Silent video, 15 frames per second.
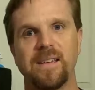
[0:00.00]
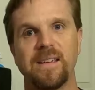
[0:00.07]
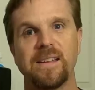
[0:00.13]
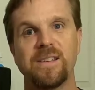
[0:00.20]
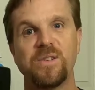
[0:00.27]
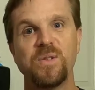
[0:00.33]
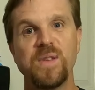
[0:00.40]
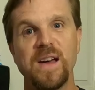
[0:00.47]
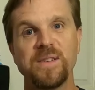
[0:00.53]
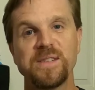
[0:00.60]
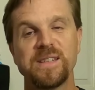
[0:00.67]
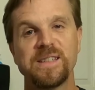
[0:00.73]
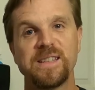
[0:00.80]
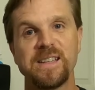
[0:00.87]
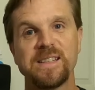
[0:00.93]
In
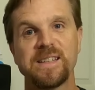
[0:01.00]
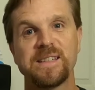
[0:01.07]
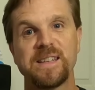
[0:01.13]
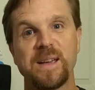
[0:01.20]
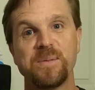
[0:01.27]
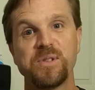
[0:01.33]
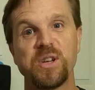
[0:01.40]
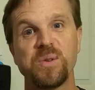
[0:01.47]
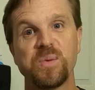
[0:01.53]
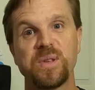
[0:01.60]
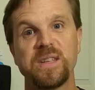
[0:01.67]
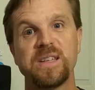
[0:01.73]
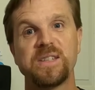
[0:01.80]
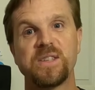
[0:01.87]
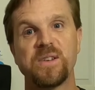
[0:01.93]
2006, Samsung
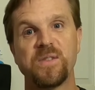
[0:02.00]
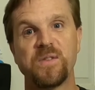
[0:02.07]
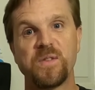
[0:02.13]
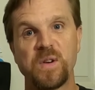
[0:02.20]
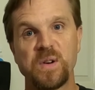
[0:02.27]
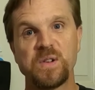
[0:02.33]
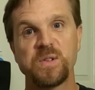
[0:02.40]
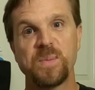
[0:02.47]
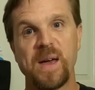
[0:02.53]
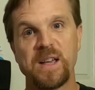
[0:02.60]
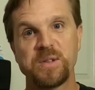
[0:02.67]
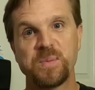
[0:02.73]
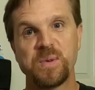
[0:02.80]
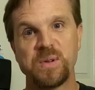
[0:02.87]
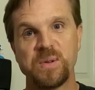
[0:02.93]
released the first
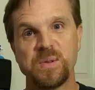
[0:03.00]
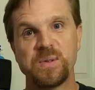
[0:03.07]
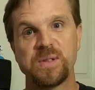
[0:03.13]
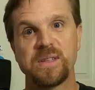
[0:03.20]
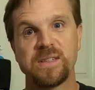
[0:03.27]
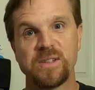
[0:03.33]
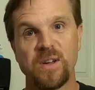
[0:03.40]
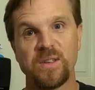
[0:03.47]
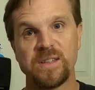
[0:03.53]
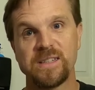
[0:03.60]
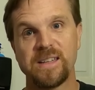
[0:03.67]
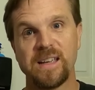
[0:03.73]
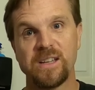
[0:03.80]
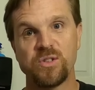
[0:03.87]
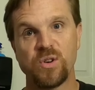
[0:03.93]
mass produced solid
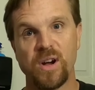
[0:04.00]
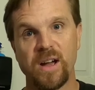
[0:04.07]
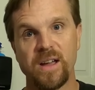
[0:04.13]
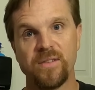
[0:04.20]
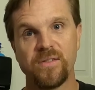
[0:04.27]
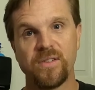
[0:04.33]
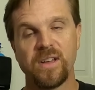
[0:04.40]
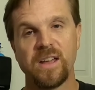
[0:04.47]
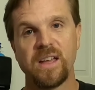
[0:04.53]
state drive.